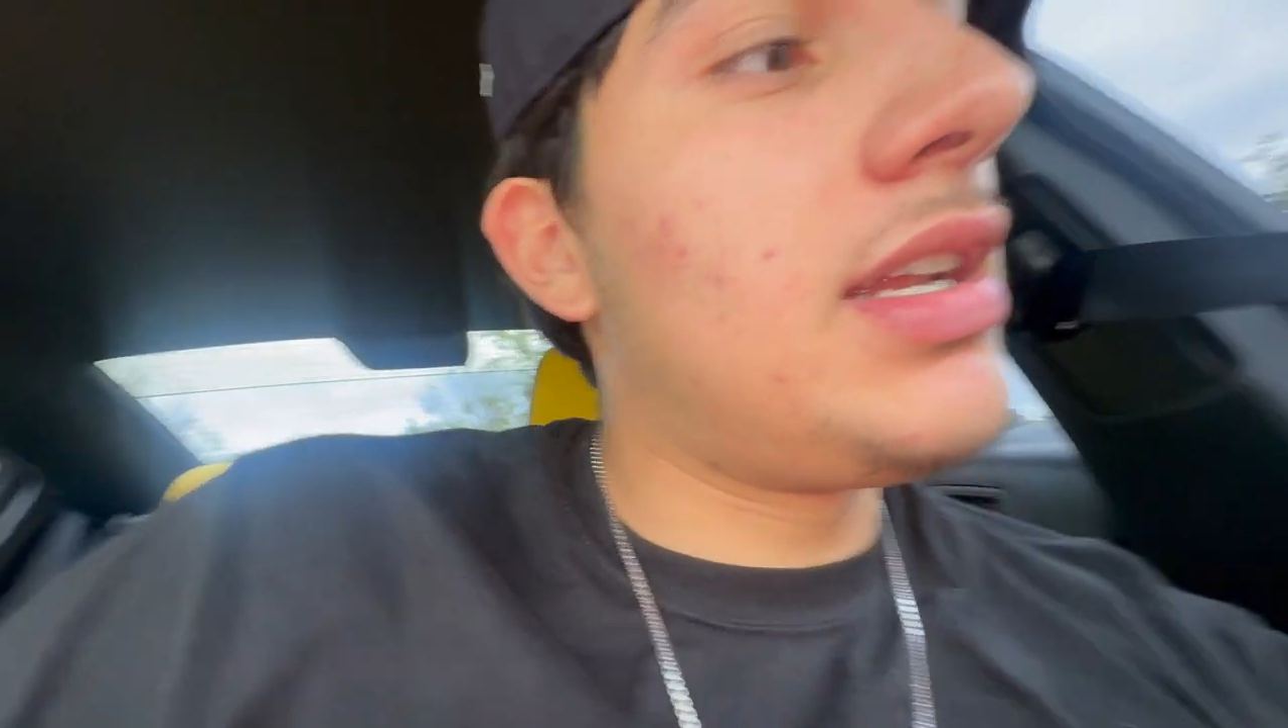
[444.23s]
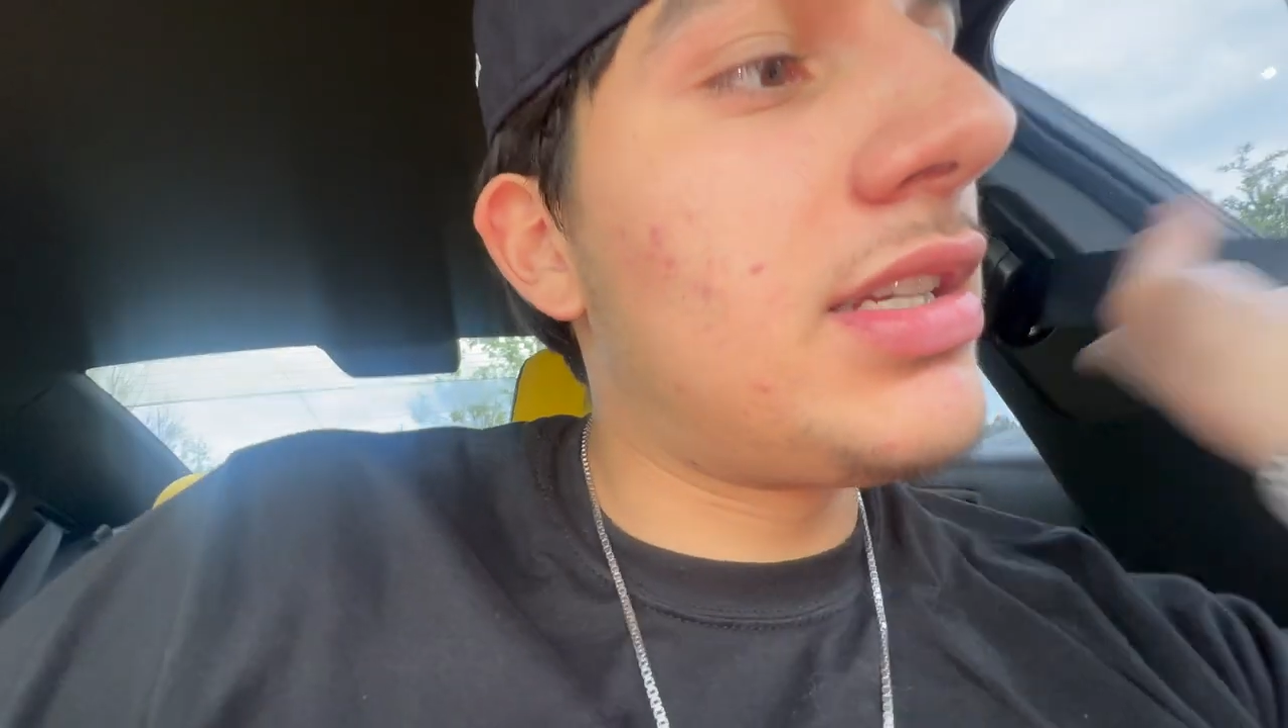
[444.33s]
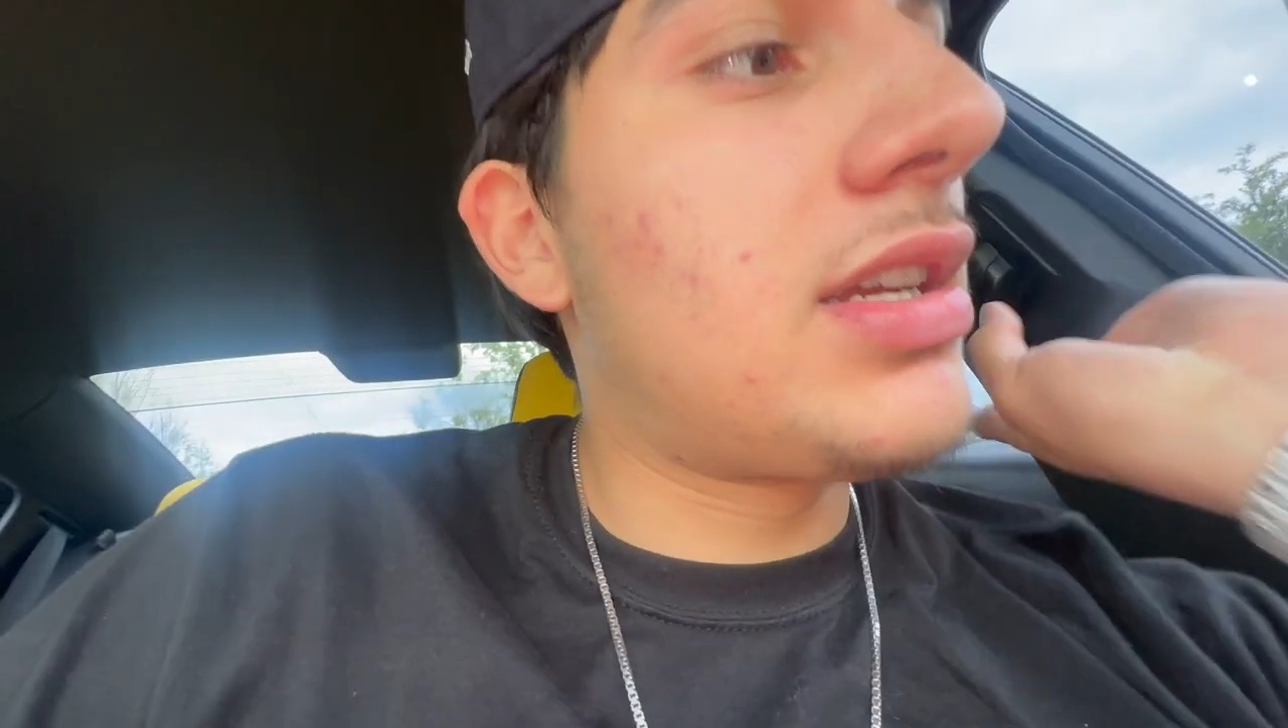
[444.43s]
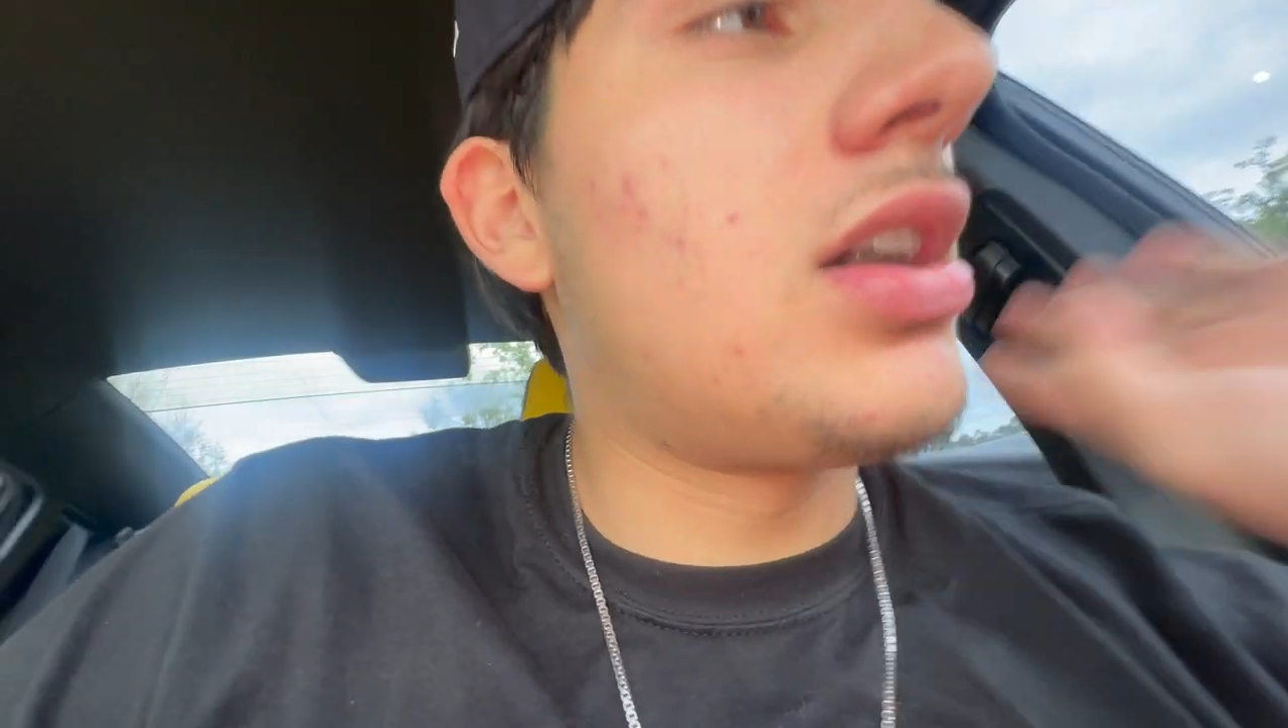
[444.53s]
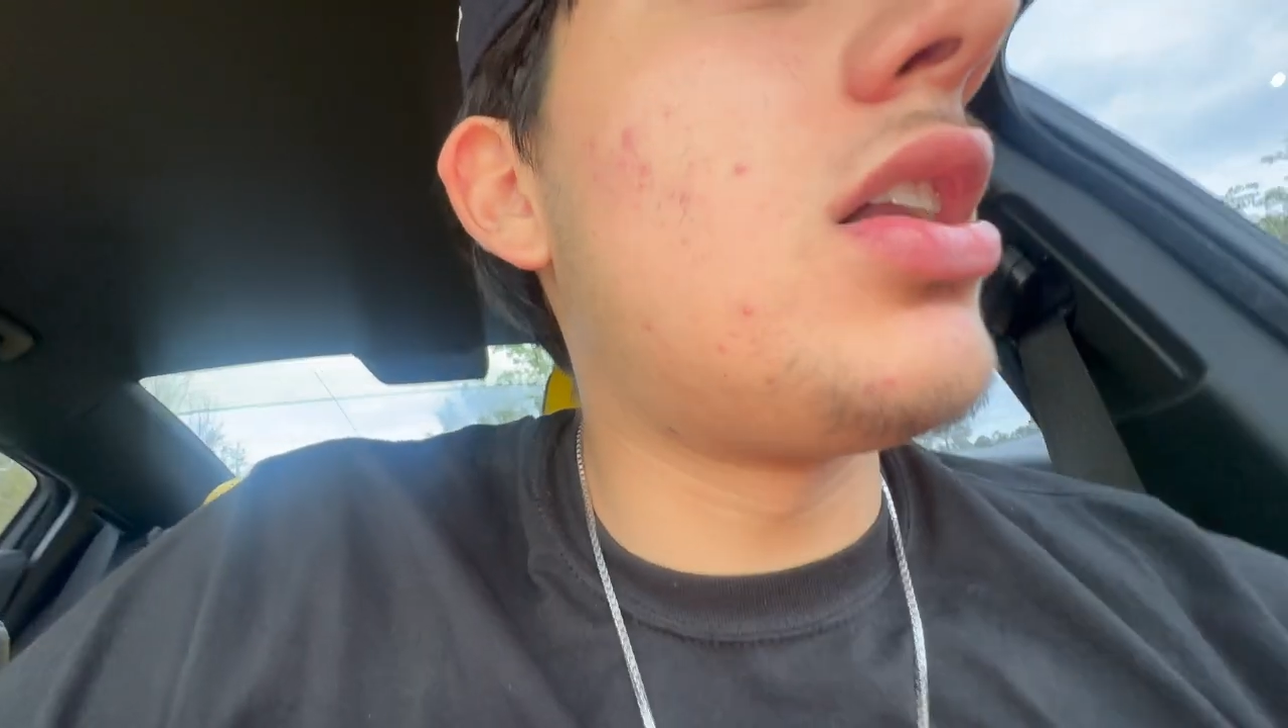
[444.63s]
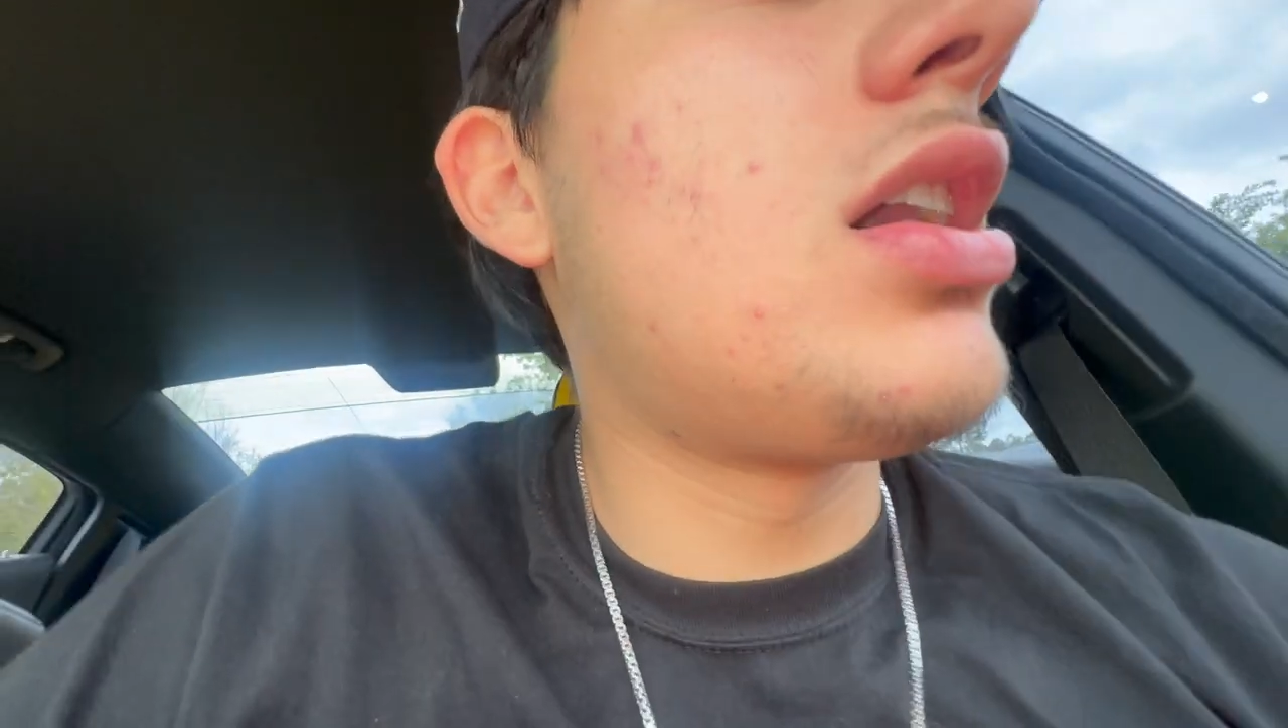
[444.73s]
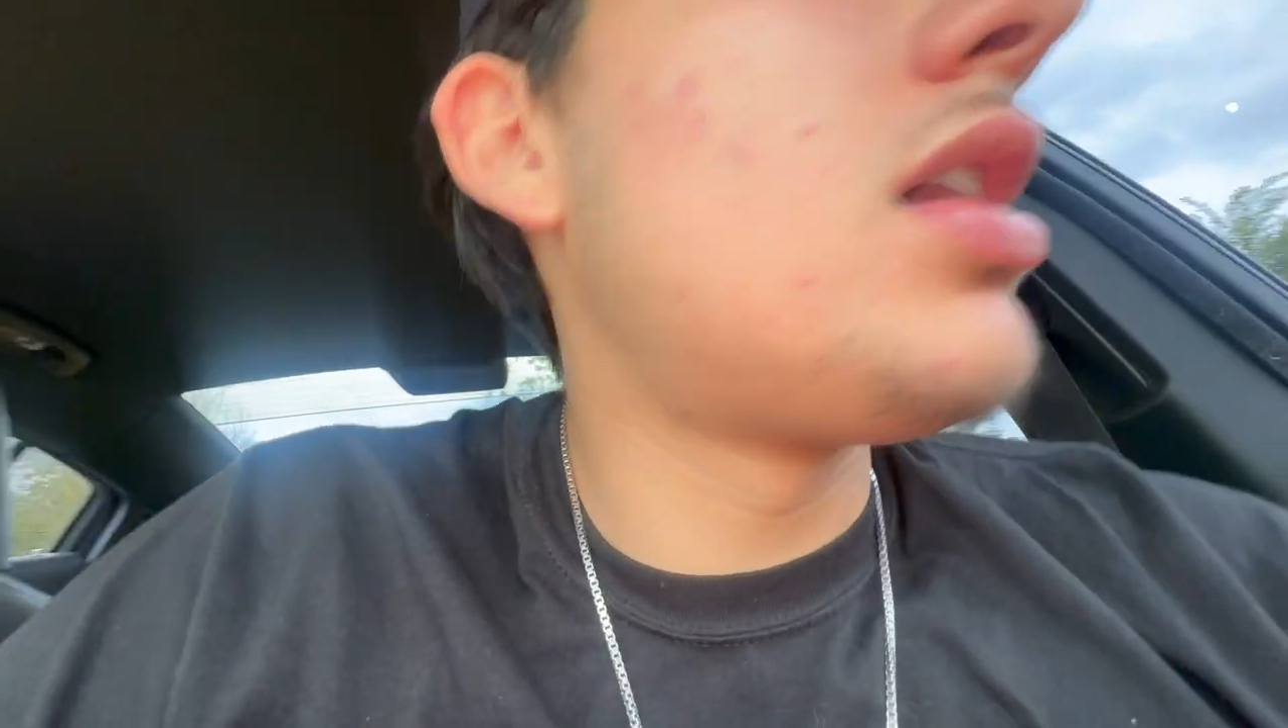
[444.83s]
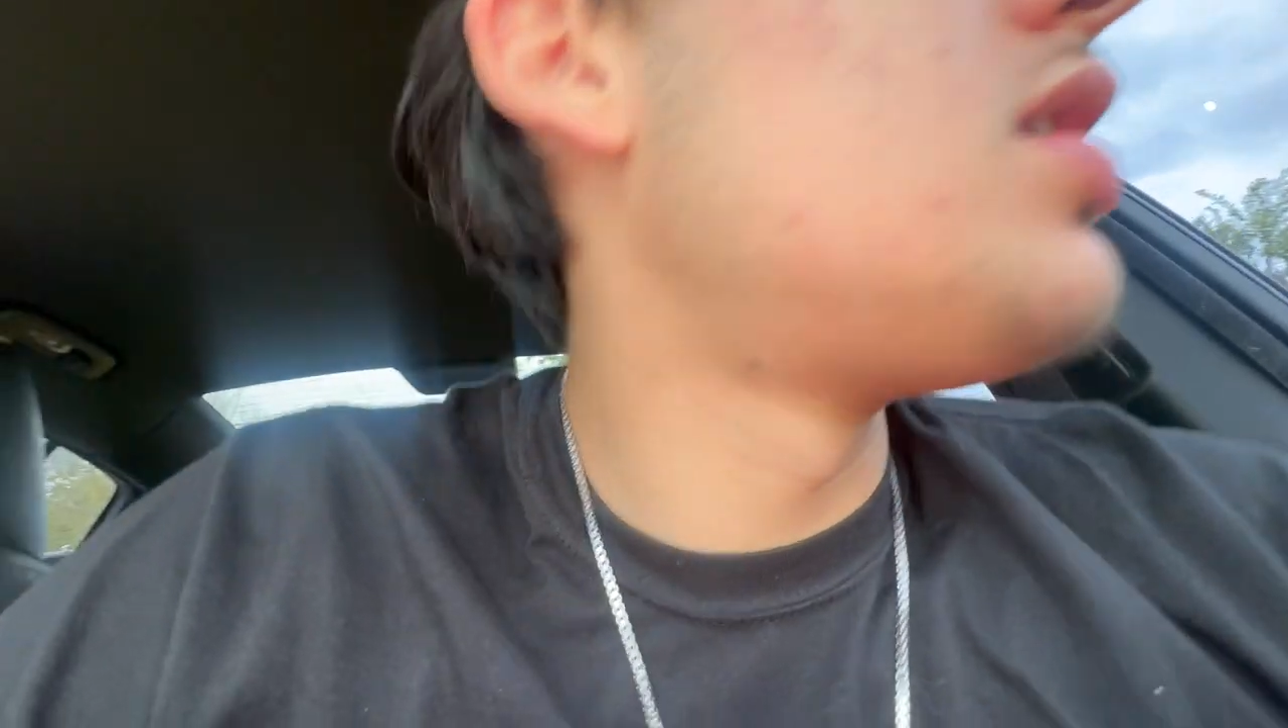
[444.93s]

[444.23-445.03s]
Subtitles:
this car.